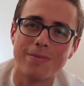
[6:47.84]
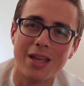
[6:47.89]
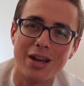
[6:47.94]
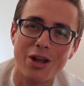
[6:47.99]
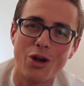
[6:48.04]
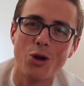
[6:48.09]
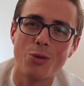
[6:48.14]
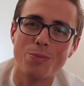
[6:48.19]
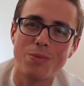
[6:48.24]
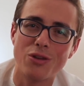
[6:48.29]

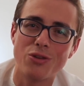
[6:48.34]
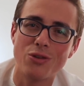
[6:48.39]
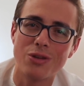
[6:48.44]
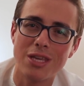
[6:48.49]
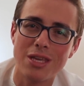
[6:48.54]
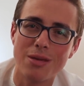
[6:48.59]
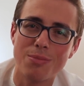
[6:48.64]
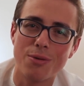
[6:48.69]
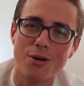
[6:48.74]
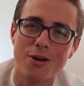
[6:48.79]
And I hope that you
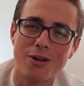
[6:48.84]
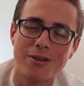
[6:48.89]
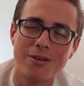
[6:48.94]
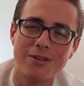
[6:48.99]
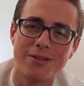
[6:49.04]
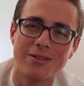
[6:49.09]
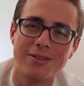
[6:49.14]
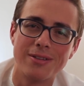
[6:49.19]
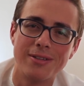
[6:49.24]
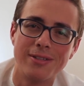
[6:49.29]
keep on
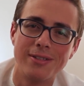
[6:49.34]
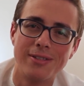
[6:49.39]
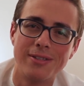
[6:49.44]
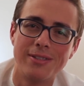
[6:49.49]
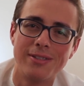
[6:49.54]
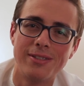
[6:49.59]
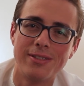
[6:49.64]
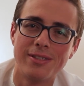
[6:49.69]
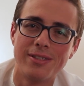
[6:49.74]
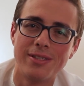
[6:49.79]

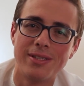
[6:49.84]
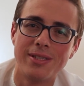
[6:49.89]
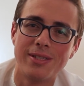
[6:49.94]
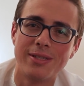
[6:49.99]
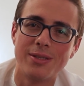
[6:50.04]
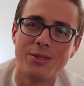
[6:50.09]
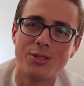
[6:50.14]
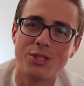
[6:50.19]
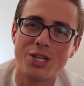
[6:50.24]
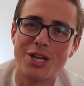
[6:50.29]

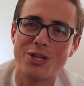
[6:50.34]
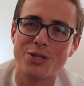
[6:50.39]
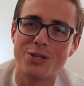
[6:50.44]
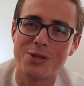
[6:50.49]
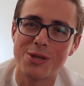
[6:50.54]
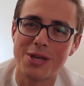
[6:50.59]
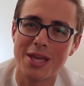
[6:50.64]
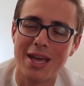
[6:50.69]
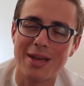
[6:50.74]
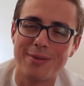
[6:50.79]

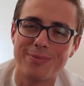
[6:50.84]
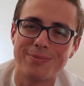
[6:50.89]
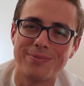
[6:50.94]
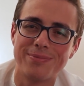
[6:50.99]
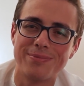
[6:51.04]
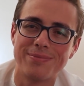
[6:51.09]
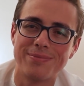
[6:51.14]
changing the game.